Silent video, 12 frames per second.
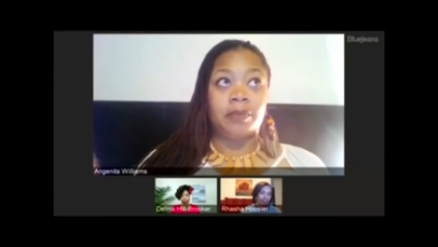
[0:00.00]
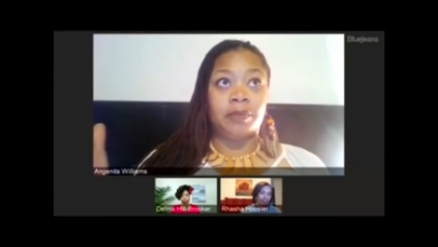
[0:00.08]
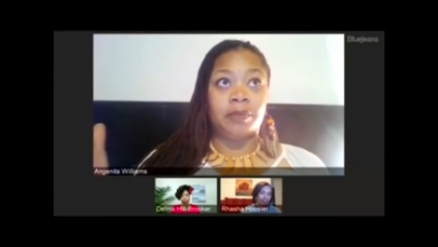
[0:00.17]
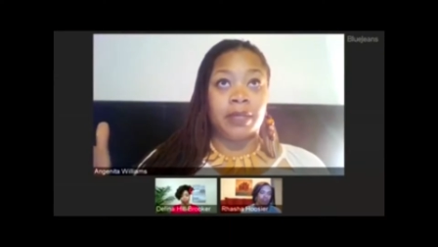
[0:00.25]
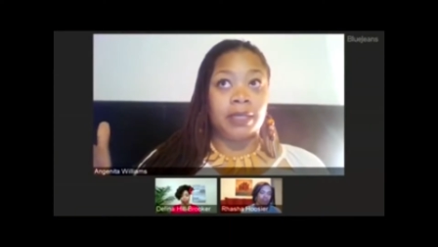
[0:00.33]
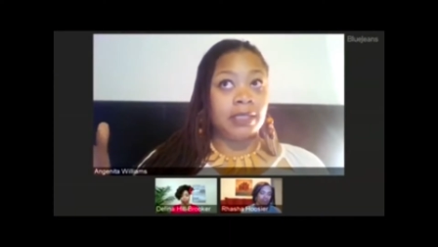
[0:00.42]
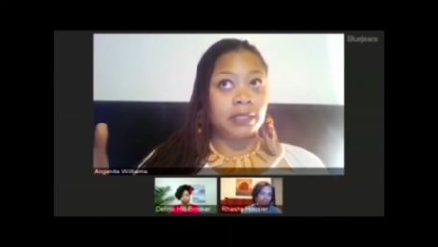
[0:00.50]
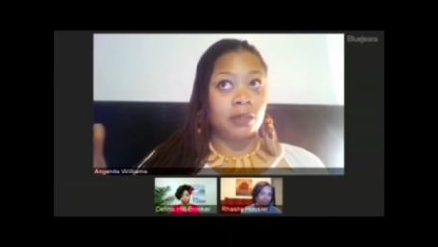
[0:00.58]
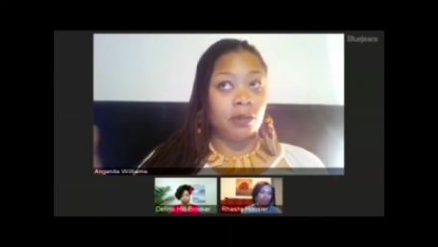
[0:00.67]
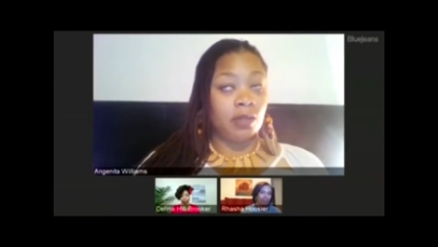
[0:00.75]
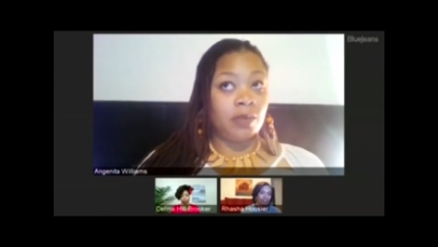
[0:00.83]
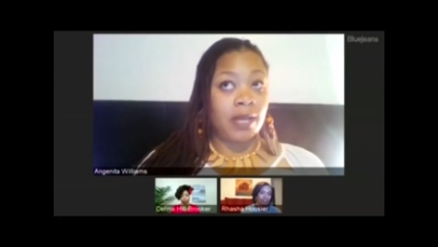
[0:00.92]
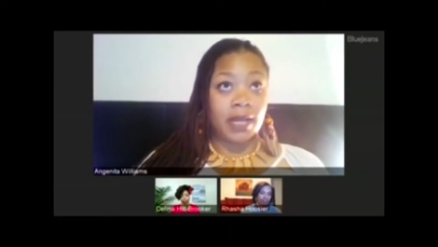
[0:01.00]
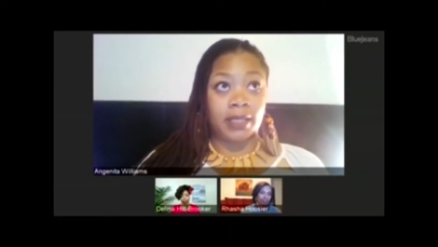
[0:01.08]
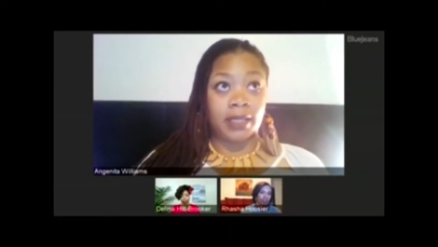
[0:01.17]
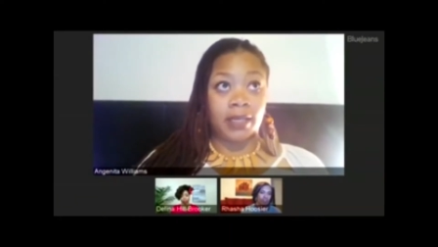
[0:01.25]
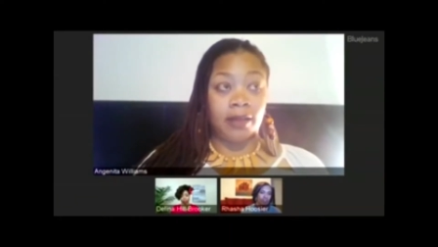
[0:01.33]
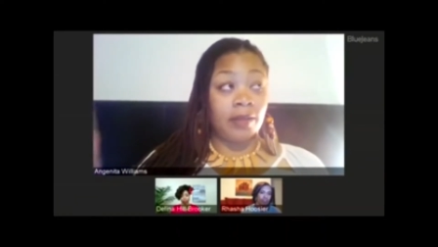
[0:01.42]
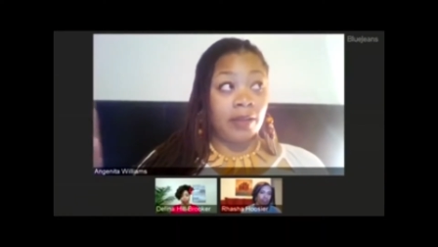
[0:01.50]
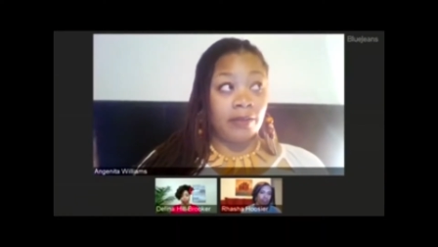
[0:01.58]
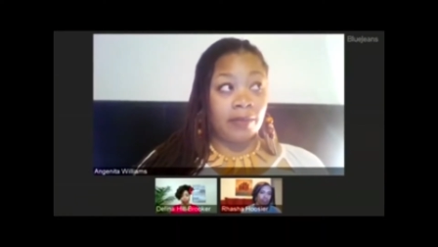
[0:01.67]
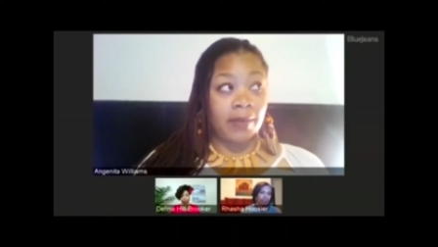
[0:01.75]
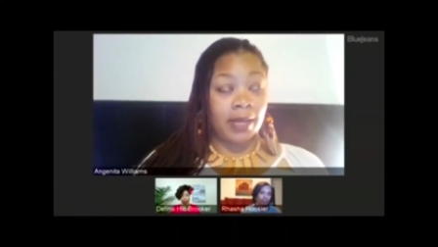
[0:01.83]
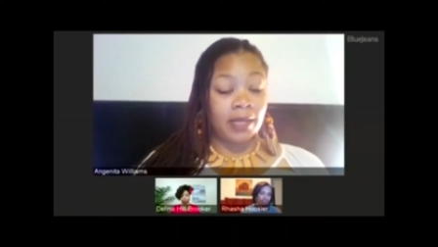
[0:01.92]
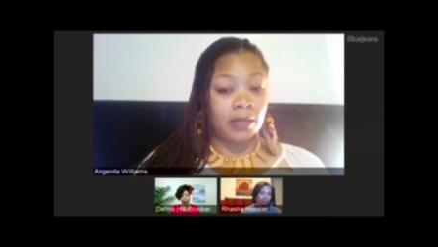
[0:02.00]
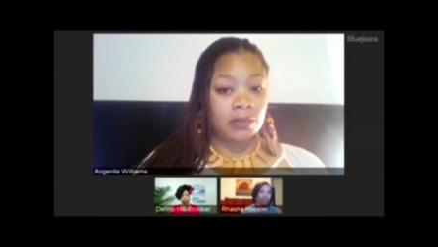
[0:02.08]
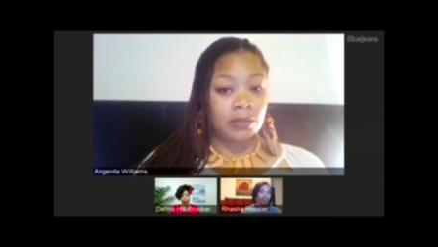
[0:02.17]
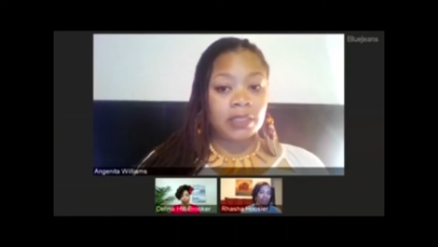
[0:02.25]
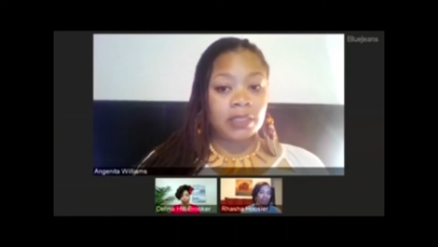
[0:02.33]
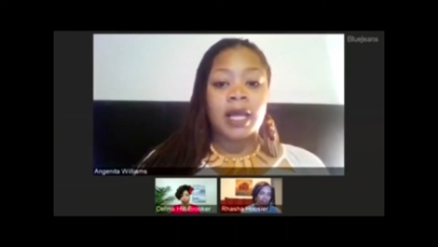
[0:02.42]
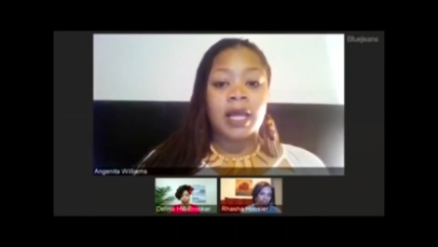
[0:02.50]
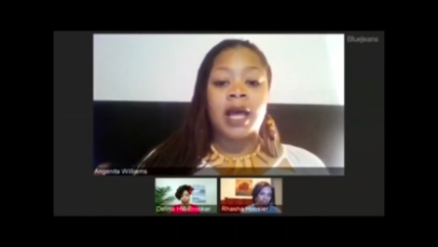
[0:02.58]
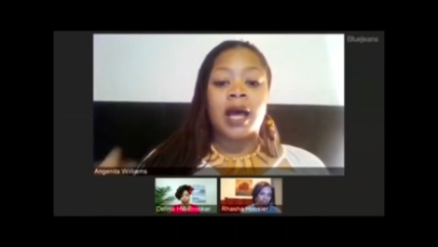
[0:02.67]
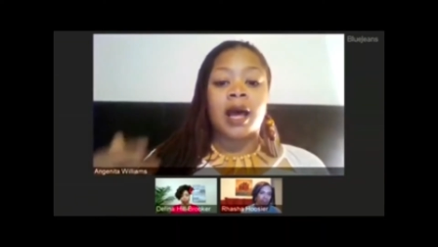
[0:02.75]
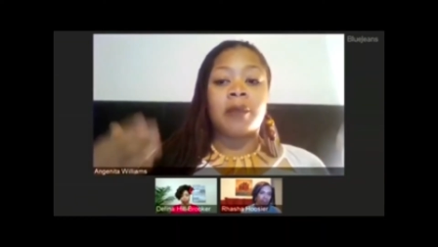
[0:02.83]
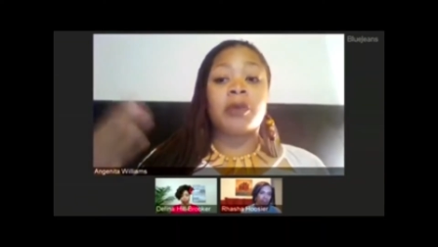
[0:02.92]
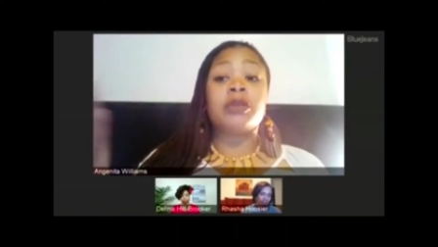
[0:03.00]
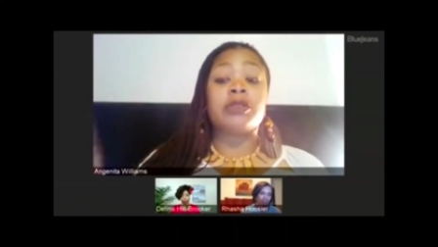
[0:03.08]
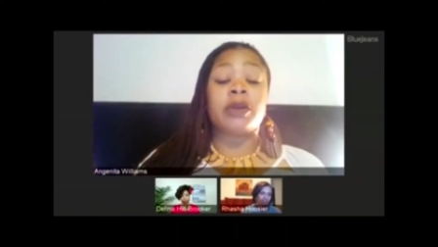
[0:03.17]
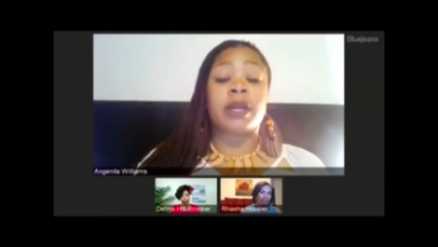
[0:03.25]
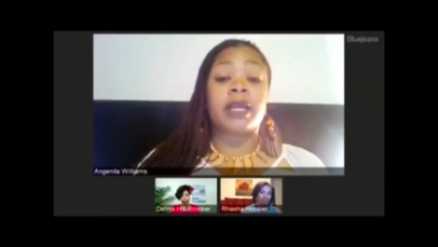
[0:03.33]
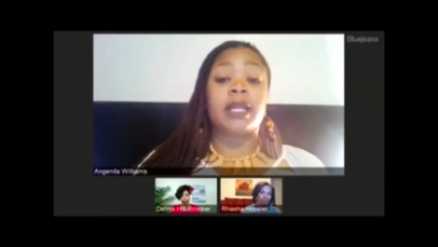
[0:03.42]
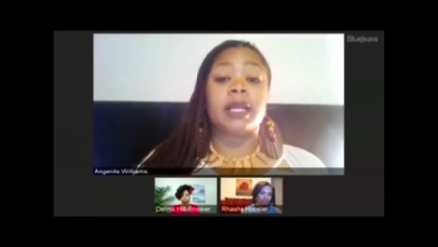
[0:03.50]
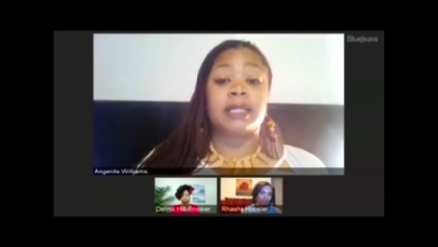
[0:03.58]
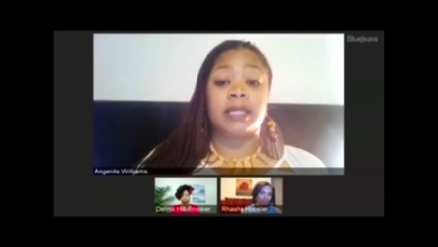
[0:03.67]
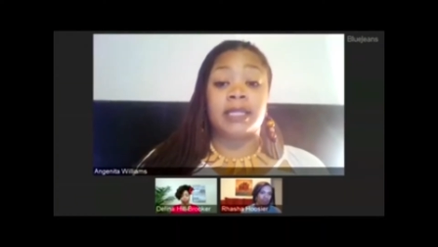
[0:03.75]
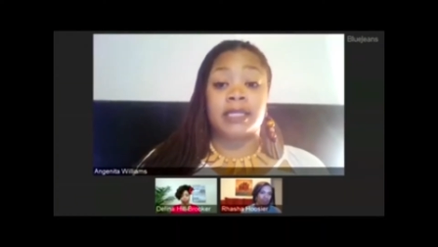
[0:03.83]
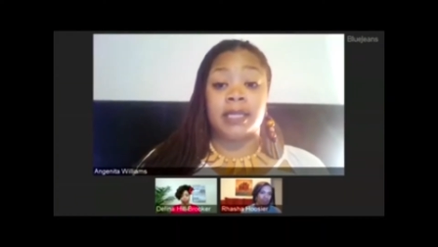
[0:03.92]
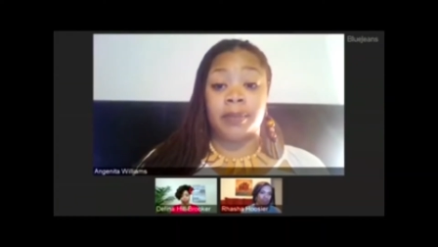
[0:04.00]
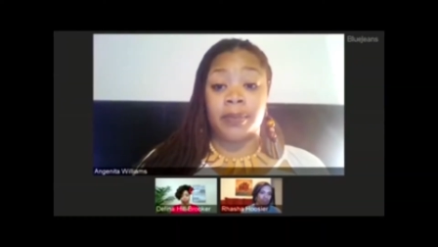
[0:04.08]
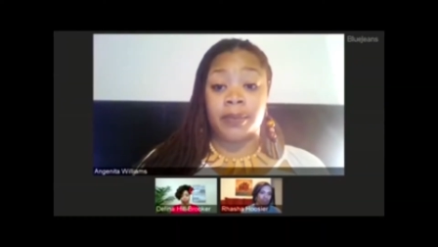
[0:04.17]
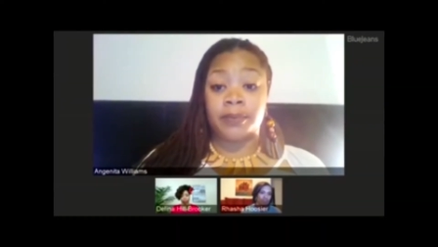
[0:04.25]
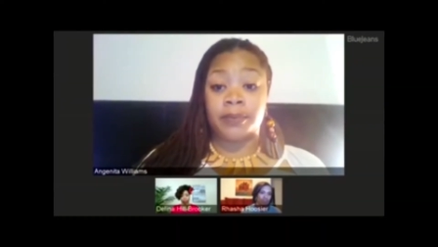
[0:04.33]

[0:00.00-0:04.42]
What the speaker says: but it's the only one I can think of that everybody knows. I'm going to use R. Kelly as an example.